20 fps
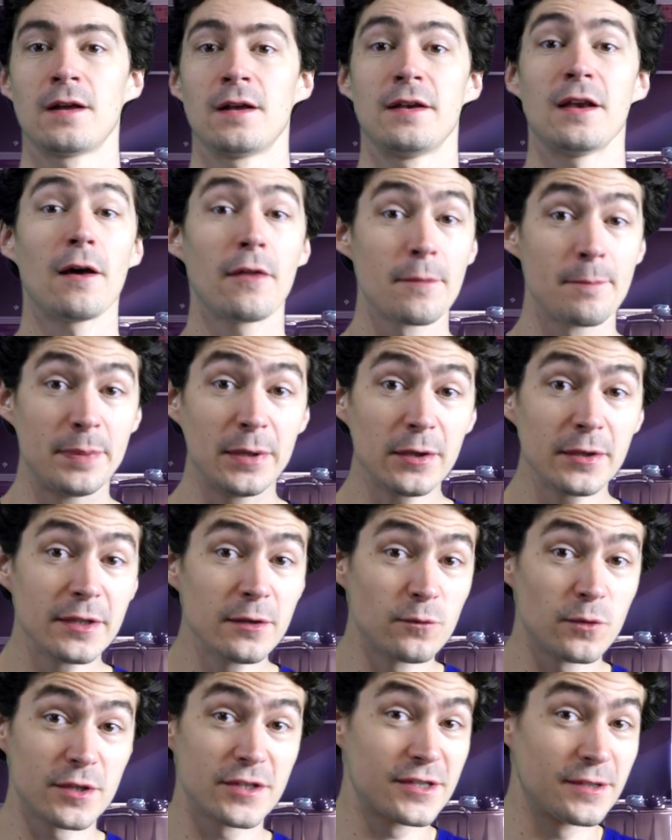Now the
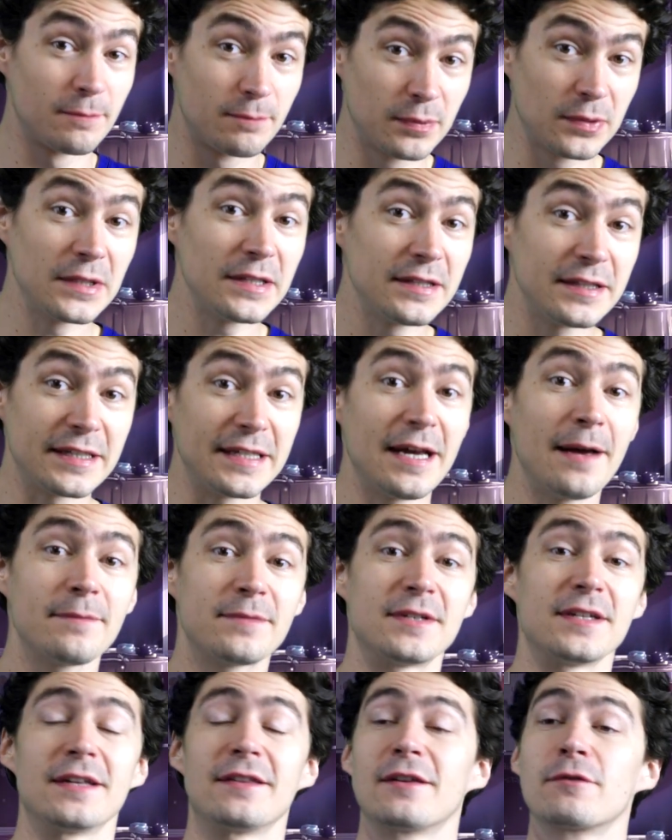building was completely
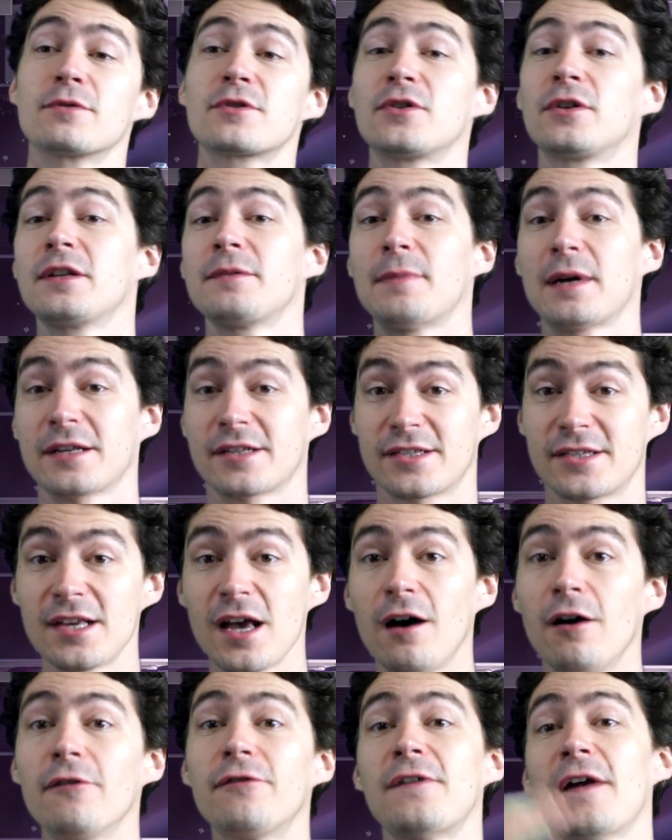empty. There was only
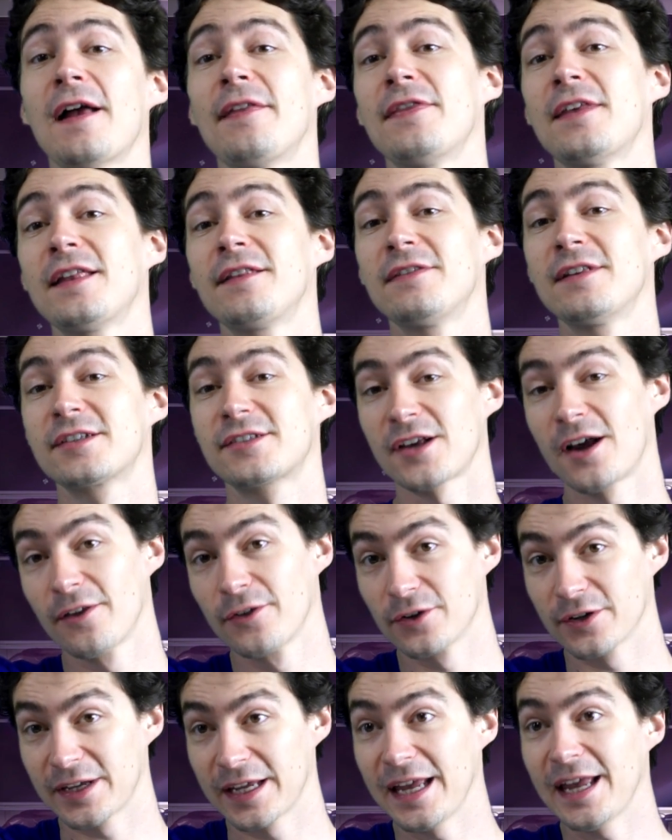myself and then this
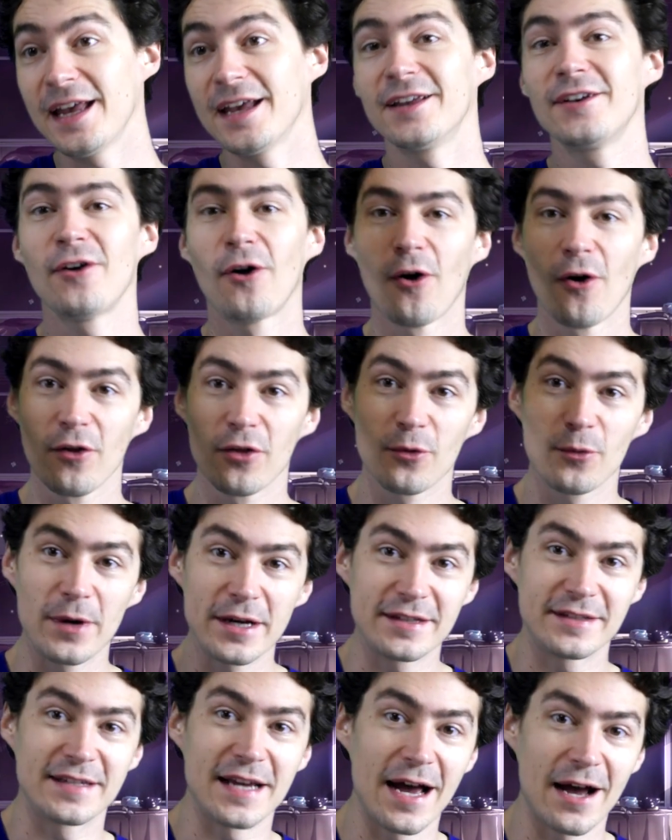other kid all the
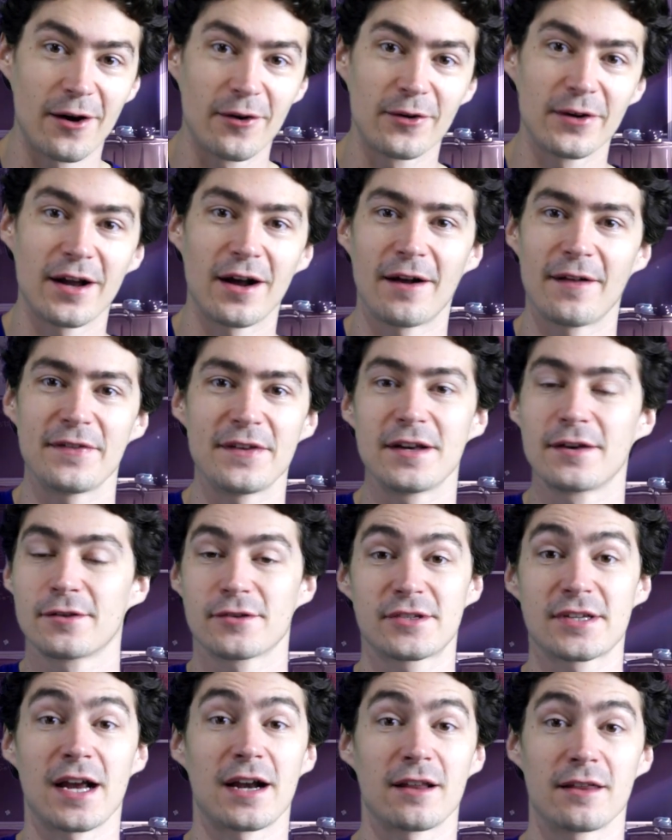way down on the other
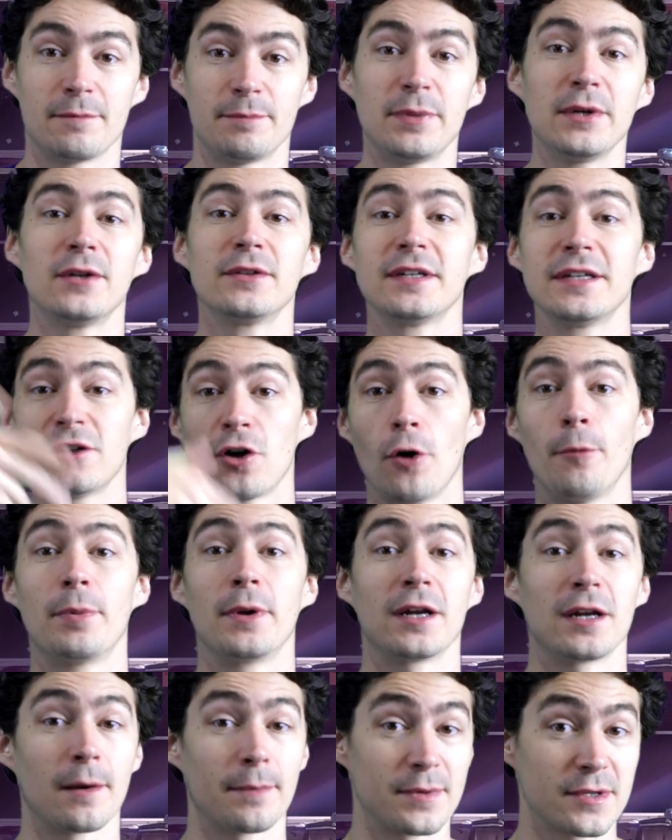side of the building
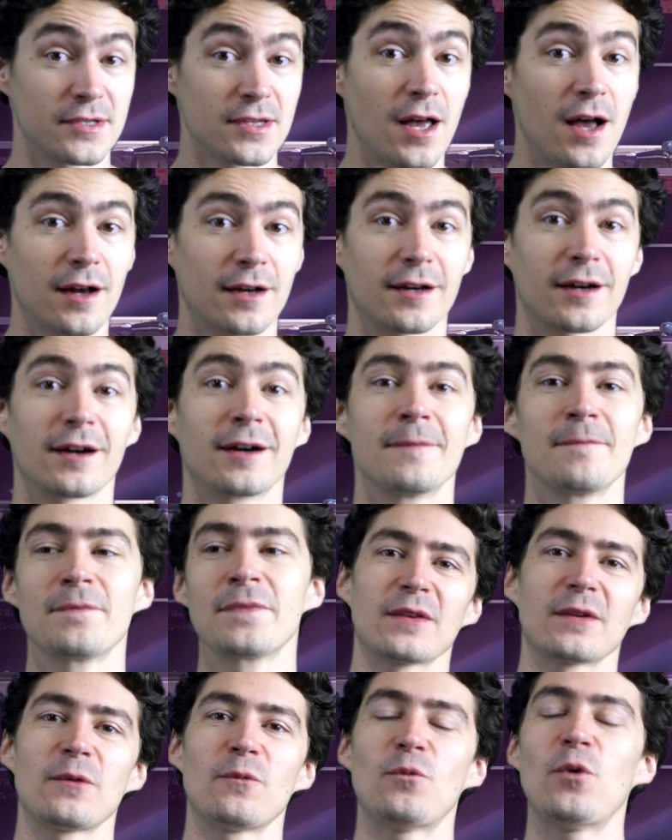opening up his locker.
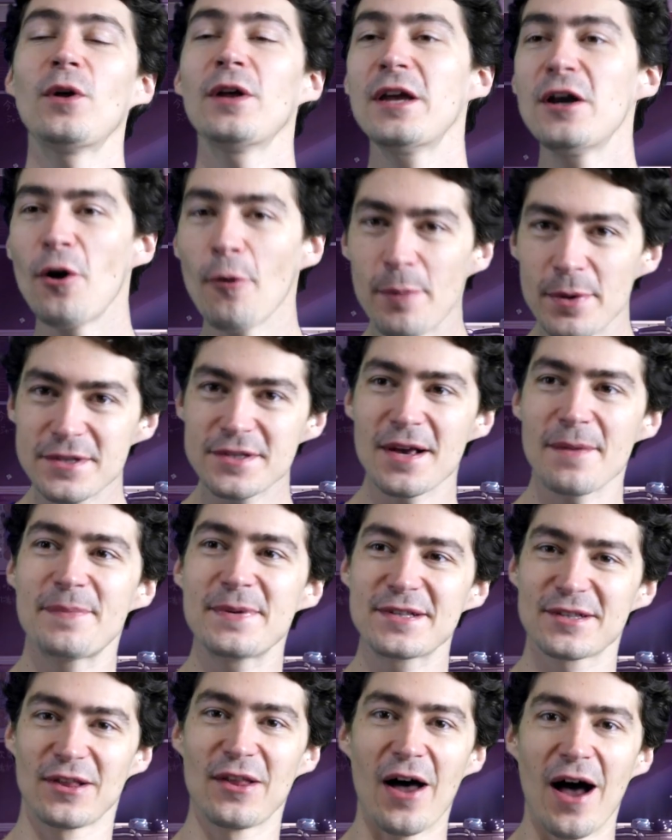Well, he opens up
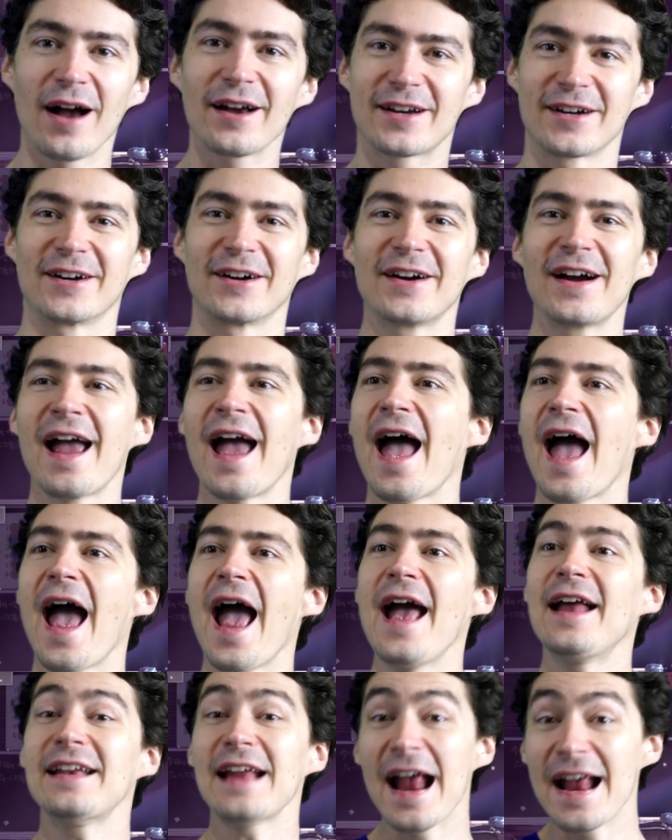his locker
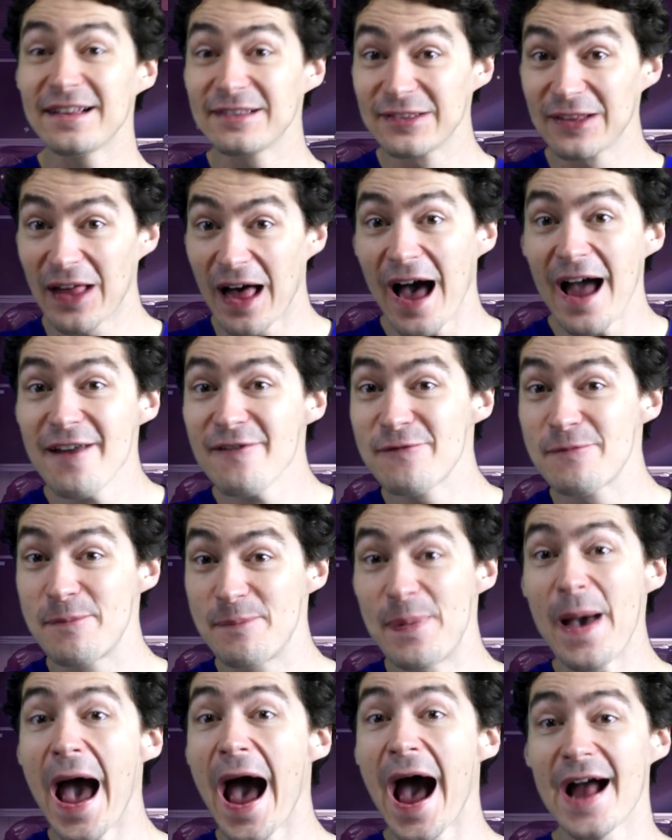and a
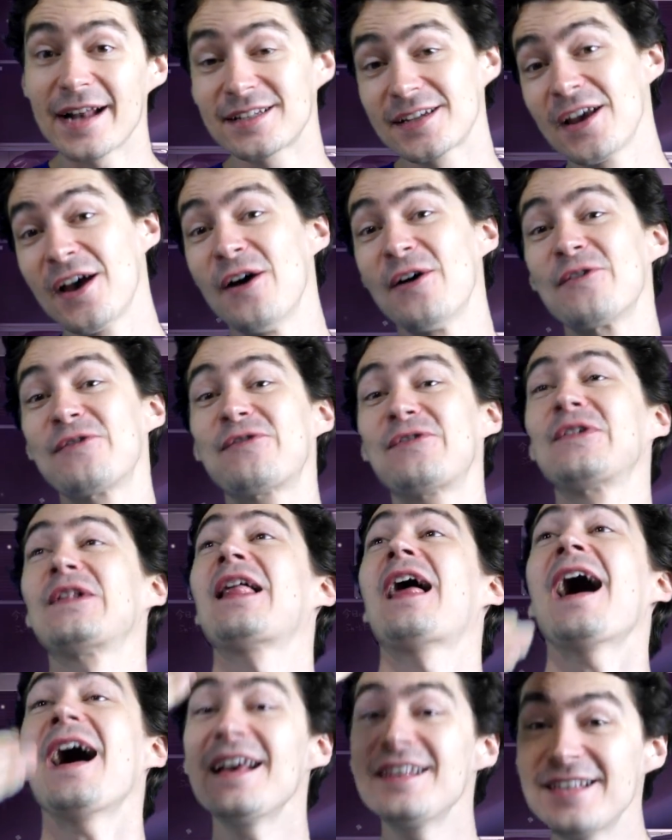live bat
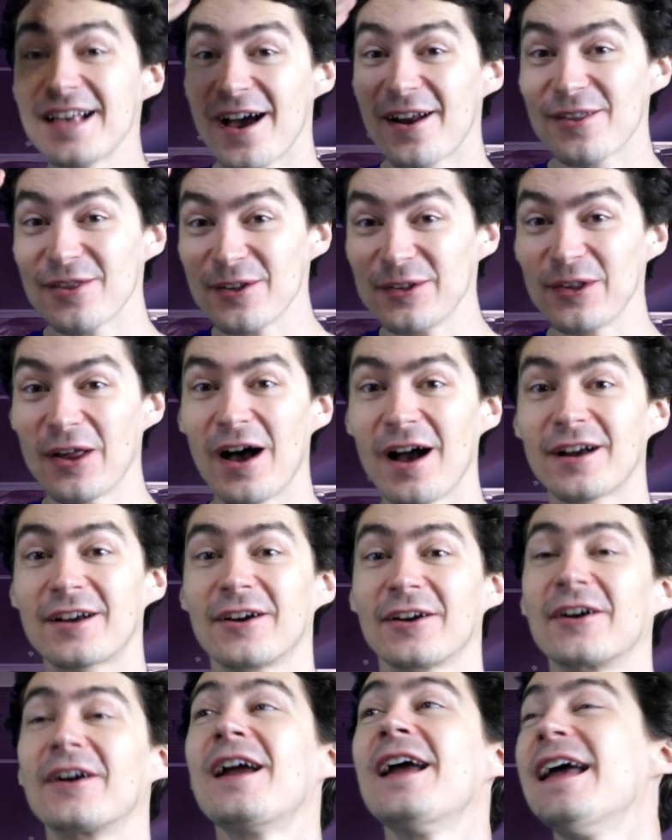flies out of the
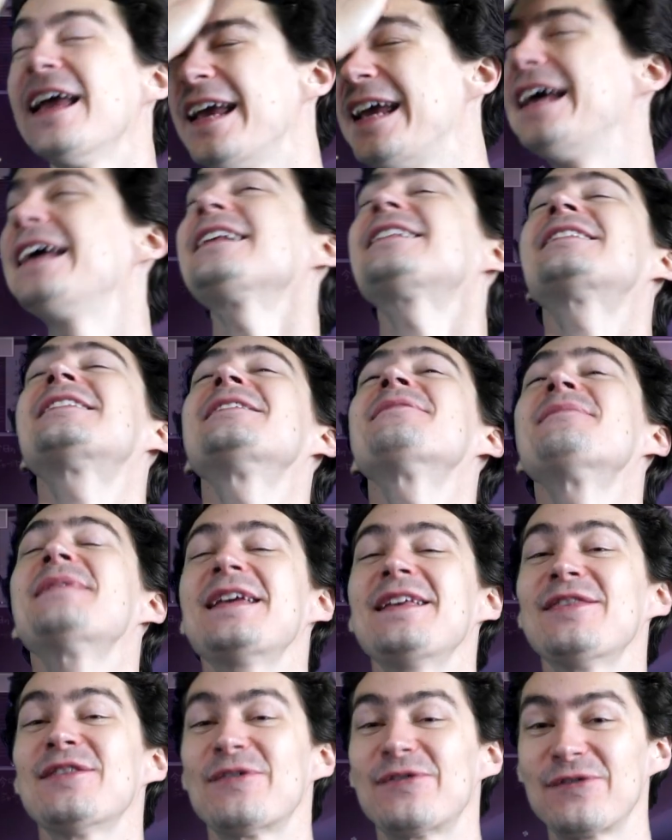locker, hits him
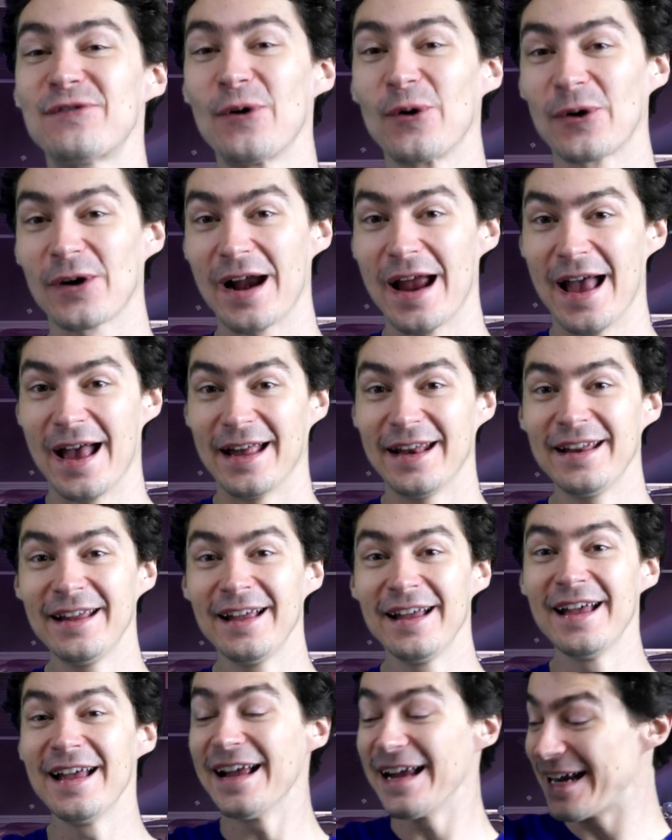in the forehead.
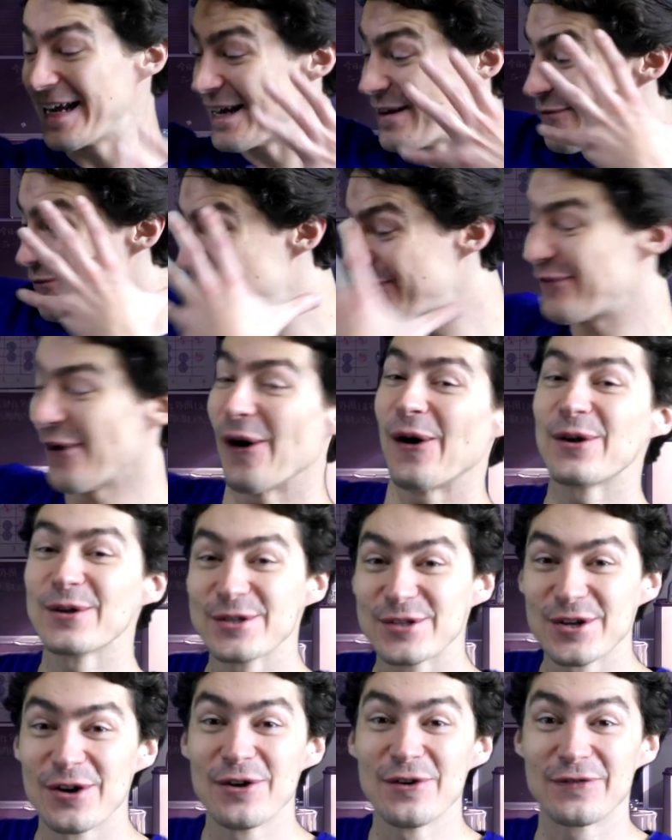He
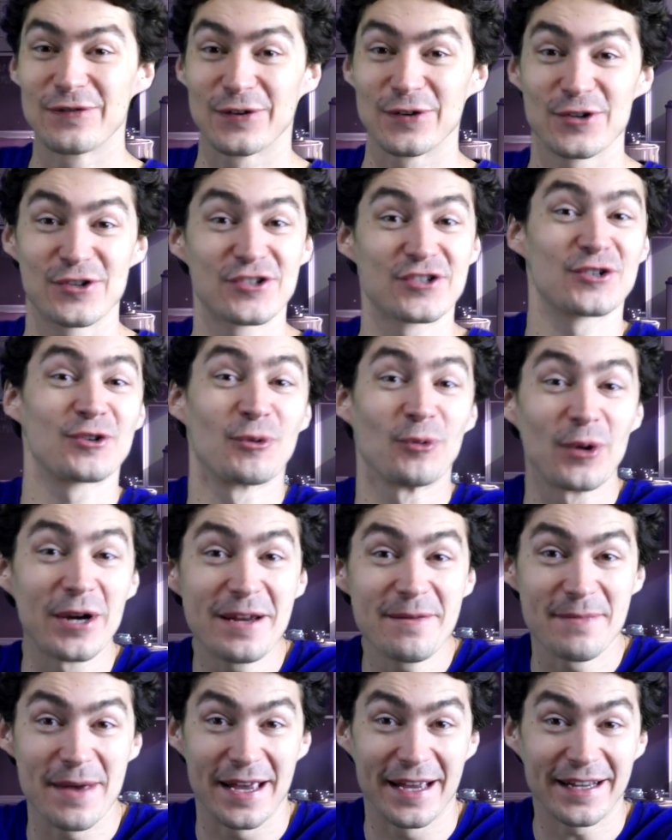falls over
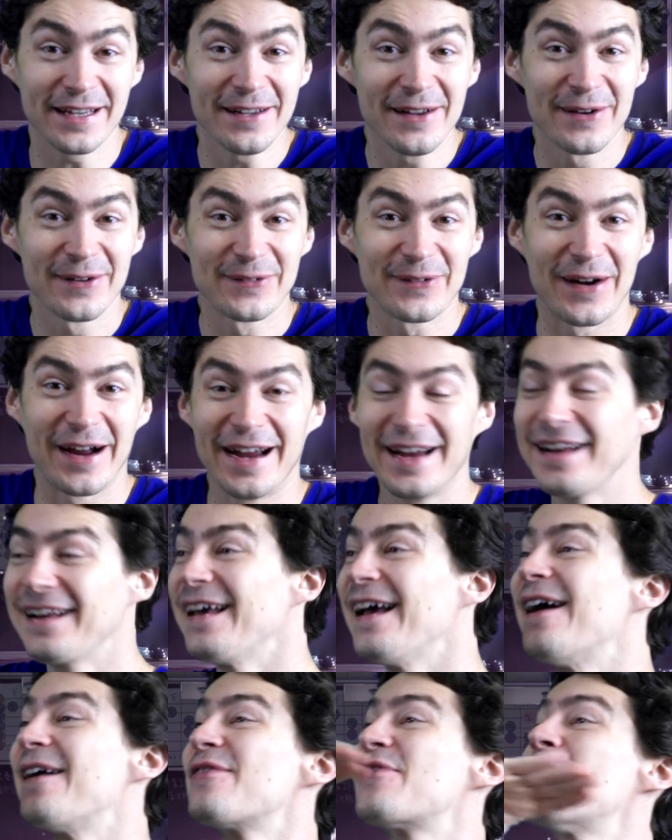screaming, right?
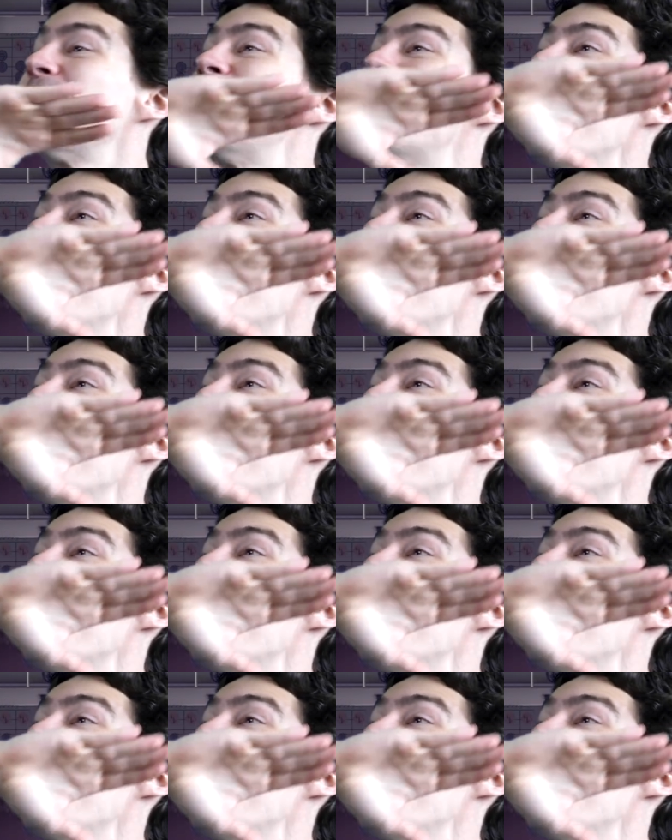The